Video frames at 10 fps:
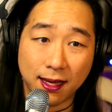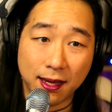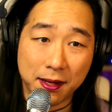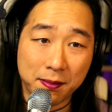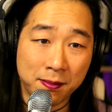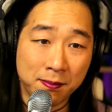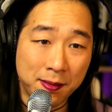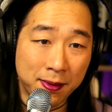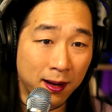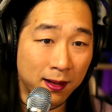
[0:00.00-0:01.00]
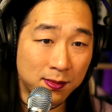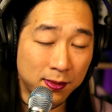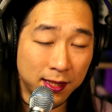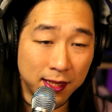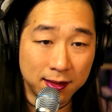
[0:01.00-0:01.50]
and my parents'
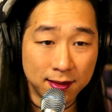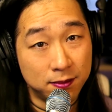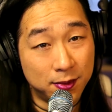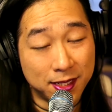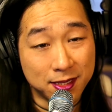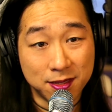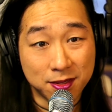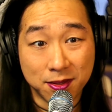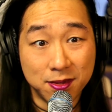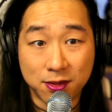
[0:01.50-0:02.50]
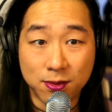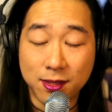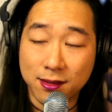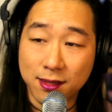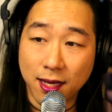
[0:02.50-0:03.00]
place, because I just couldn't do
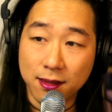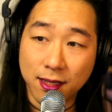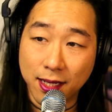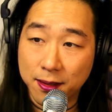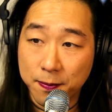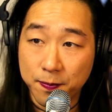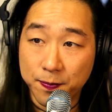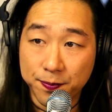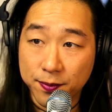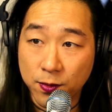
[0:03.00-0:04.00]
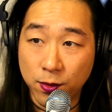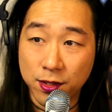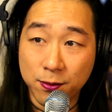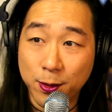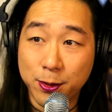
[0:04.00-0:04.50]
anything. Like
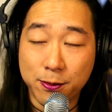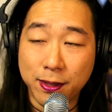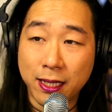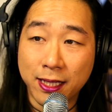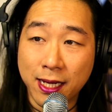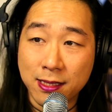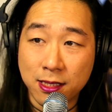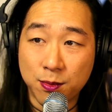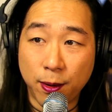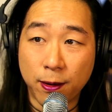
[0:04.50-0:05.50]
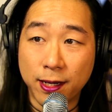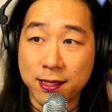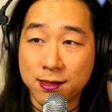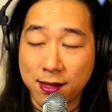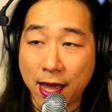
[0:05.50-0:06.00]
when your body has
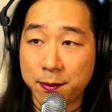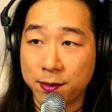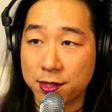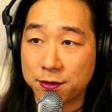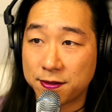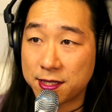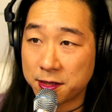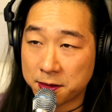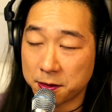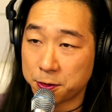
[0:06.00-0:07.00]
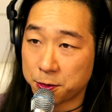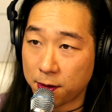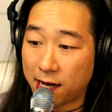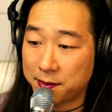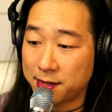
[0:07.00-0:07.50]
experienced that much physical
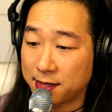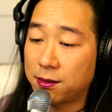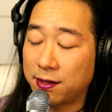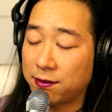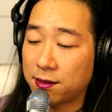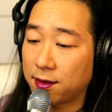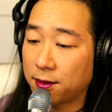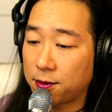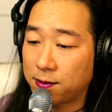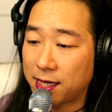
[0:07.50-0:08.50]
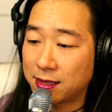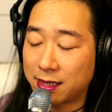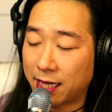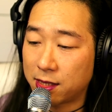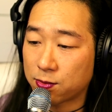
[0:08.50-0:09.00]
trauma, even though my
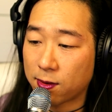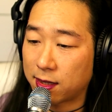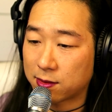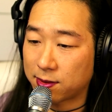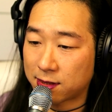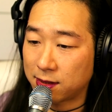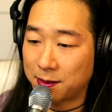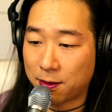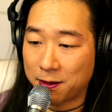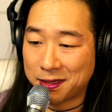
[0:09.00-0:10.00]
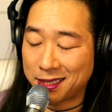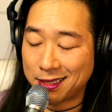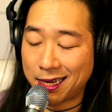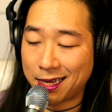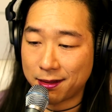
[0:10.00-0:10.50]
legs weren't explicitly broken,
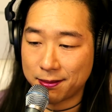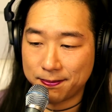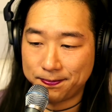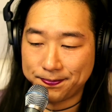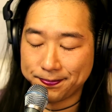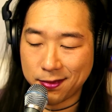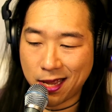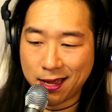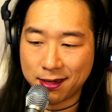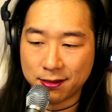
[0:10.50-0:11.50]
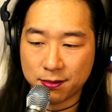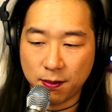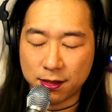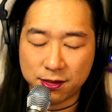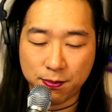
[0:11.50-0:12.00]
I had
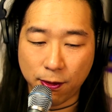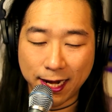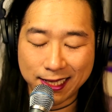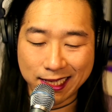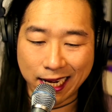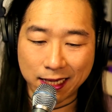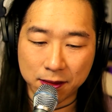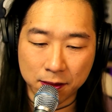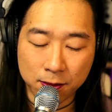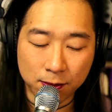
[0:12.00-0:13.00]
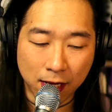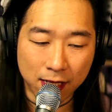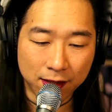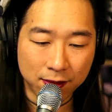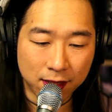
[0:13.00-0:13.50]
a sprained ankle, not
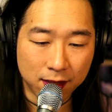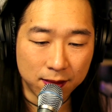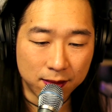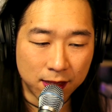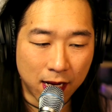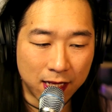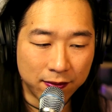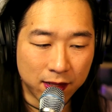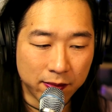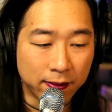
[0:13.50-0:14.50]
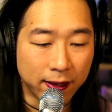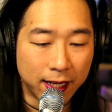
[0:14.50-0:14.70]
even a break,